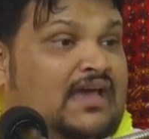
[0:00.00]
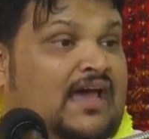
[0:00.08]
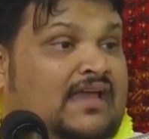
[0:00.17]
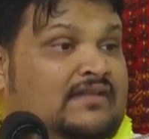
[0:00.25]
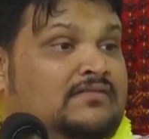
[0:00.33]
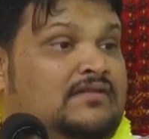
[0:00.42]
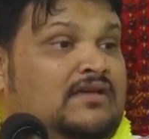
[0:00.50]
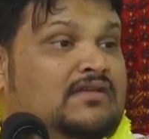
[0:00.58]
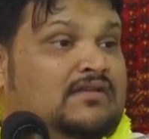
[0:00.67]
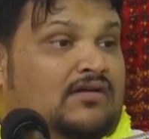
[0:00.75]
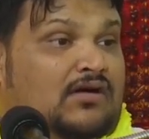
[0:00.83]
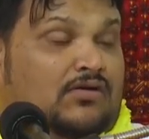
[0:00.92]
and
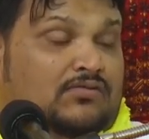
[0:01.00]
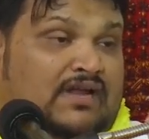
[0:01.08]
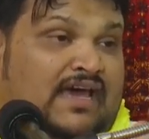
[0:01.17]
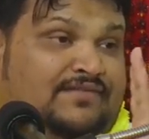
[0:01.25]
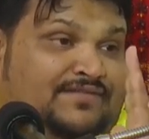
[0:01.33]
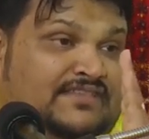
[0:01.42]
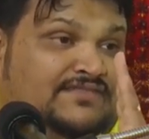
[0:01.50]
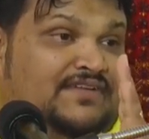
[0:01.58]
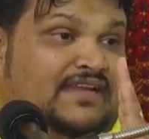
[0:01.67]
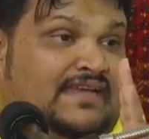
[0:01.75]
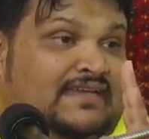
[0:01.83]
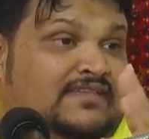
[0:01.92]
how life is
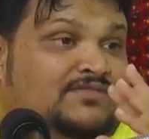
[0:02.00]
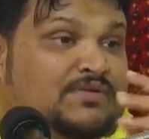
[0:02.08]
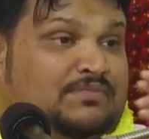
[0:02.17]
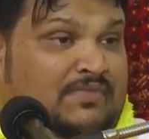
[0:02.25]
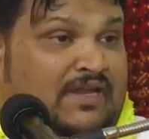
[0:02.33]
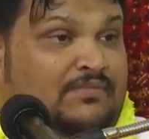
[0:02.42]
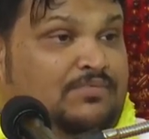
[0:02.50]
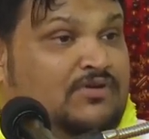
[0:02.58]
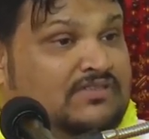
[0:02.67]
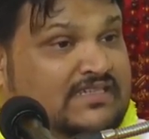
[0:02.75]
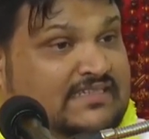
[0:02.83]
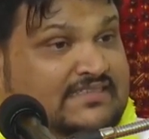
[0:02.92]
for ladies with
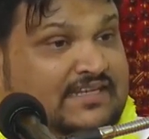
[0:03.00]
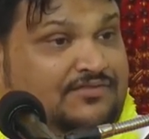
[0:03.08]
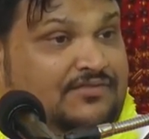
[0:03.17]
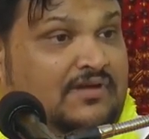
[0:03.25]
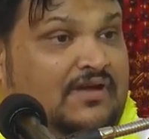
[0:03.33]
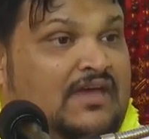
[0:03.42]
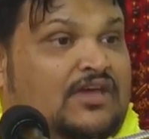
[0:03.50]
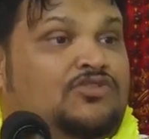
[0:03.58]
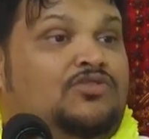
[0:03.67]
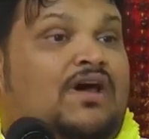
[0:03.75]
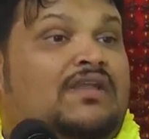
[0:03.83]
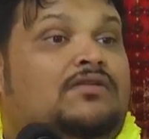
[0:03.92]
menopause, etc.
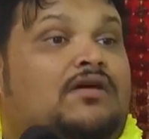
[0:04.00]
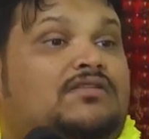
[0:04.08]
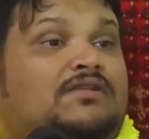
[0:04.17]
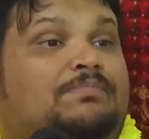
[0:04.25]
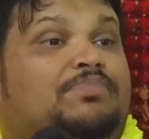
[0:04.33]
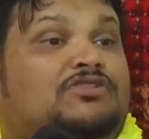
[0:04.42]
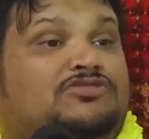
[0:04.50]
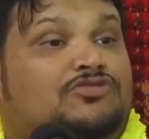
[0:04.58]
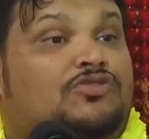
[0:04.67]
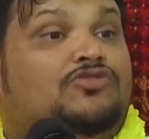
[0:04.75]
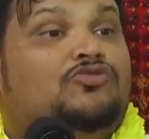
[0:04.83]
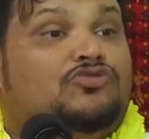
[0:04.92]
You are not the person
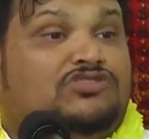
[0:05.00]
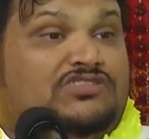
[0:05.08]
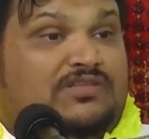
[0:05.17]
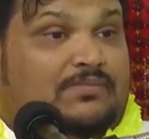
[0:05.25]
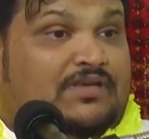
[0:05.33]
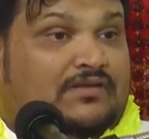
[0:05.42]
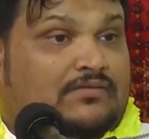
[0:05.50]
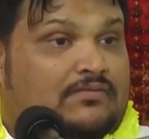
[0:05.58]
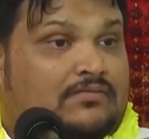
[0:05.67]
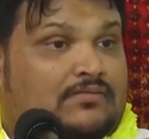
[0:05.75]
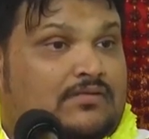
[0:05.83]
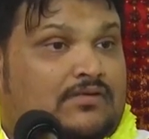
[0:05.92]
you used to be.
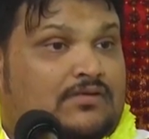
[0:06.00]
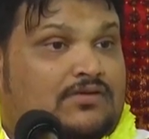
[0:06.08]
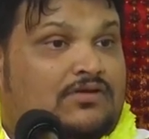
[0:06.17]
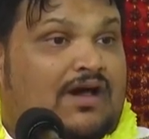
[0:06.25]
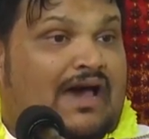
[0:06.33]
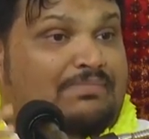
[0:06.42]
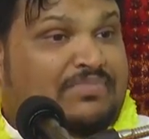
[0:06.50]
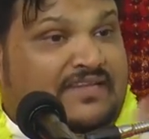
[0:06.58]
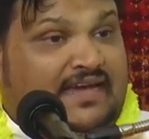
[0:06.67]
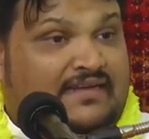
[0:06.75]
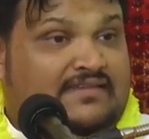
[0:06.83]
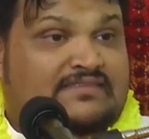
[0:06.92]
Your
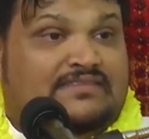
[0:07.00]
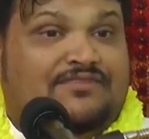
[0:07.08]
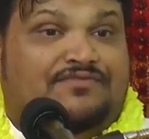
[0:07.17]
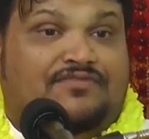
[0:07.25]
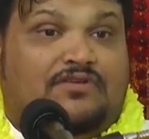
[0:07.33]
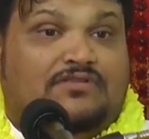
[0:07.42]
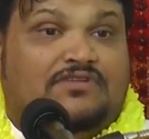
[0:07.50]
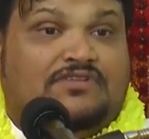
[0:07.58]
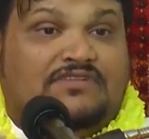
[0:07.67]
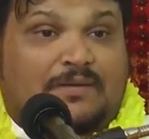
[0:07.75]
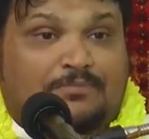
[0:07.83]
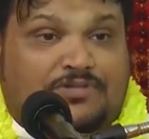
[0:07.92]
appetite is different, your
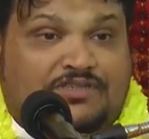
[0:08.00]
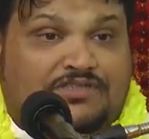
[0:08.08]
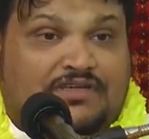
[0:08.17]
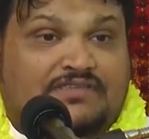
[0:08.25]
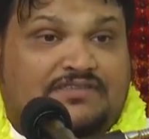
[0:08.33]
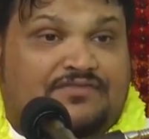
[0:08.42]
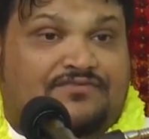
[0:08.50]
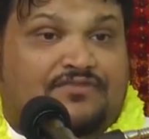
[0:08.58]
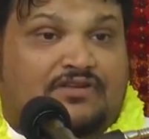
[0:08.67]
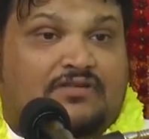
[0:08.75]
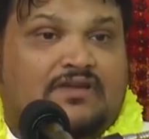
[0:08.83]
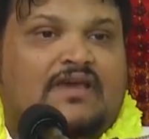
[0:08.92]
temperature is
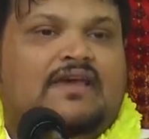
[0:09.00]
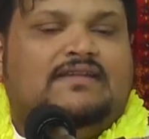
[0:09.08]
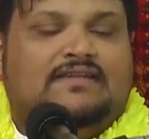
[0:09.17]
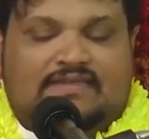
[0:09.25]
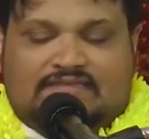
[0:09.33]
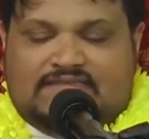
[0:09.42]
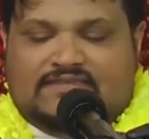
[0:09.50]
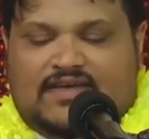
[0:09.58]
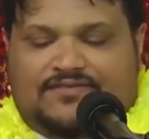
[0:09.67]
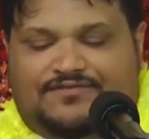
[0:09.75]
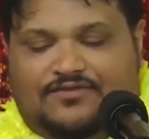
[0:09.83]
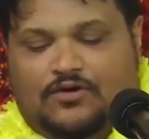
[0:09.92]
different, this is
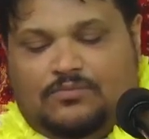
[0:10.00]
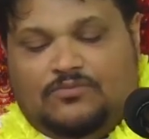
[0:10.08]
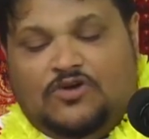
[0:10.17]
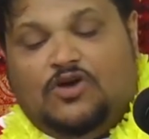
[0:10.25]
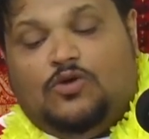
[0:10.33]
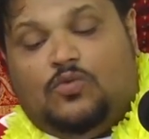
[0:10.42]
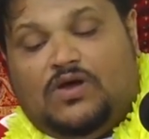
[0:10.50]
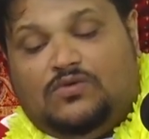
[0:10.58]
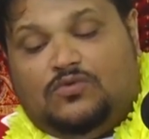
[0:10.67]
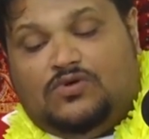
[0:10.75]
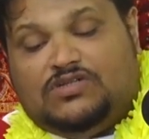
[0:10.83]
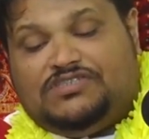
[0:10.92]
a form
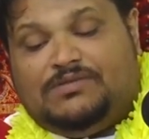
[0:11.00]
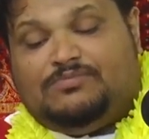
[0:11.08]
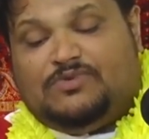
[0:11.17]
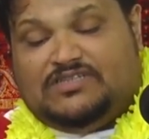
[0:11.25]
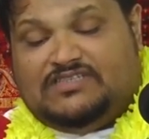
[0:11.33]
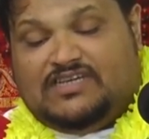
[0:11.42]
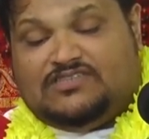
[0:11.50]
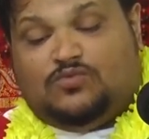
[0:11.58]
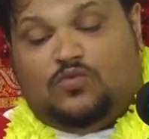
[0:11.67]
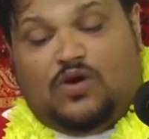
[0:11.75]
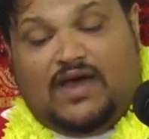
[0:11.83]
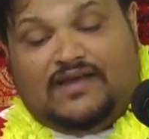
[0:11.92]
when worship with just
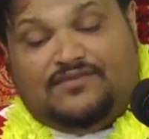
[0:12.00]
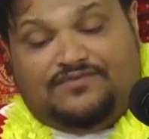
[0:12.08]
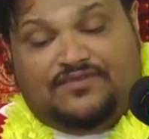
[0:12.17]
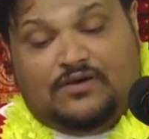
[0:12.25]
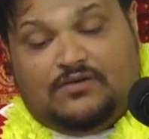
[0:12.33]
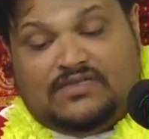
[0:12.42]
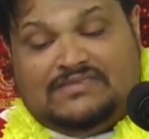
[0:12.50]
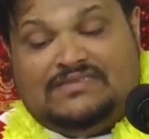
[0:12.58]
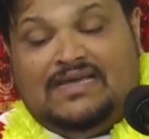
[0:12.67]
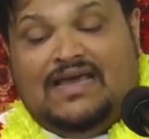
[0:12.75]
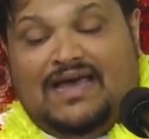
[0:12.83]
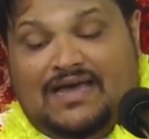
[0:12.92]
white flowers
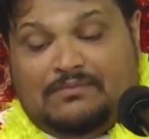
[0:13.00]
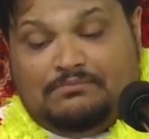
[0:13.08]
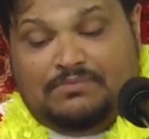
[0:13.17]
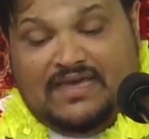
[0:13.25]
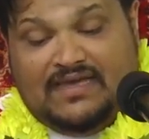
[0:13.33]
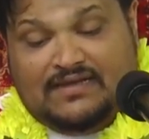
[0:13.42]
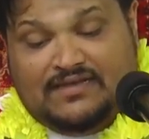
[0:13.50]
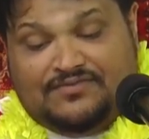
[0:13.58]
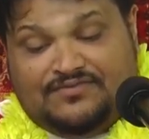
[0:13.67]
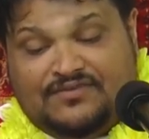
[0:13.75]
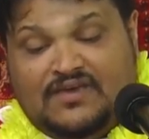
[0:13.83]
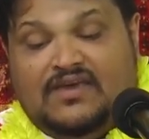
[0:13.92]
and bay
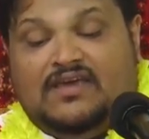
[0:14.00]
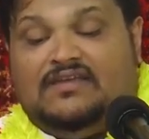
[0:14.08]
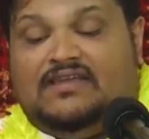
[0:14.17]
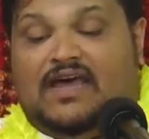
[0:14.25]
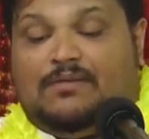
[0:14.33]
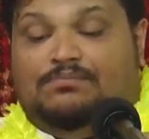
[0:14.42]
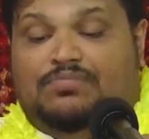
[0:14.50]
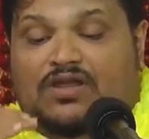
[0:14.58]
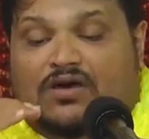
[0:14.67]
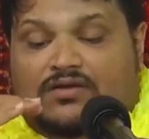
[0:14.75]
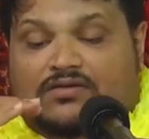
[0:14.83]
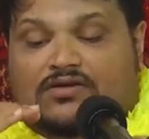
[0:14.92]
leaf that
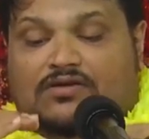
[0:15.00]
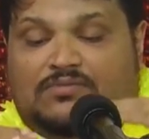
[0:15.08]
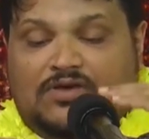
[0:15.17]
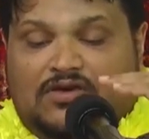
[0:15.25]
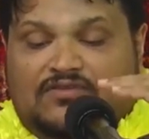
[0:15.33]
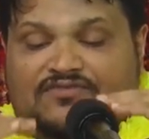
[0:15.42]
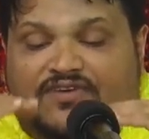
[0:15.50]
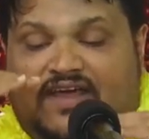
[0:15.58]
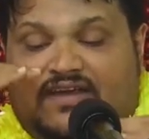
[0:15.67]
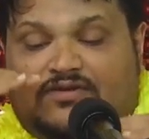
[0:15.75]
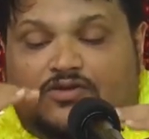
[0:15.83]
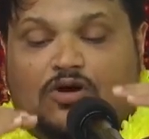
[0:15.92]
blood could
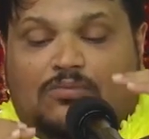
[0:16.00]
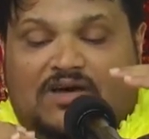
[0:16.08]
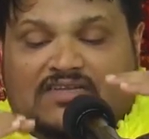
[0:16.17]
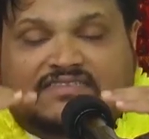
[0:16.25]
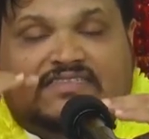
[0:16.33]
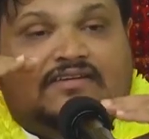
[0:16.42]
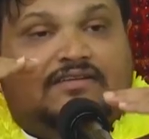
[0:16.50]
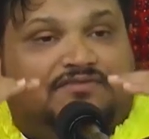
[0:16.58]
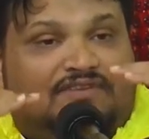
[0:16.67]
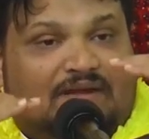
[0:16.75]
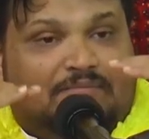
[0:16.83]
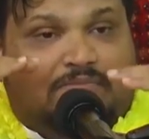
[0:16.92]
find normalcy, could
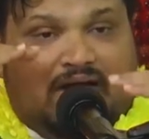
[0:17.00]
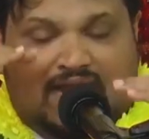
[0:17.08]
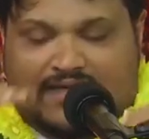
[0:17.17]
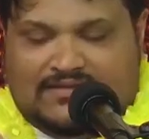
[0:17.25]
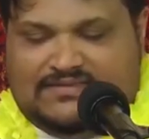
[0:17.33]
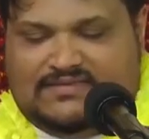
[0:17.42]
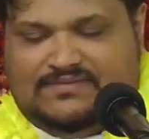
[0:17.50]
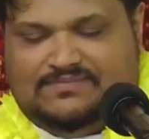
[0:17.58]
find balance.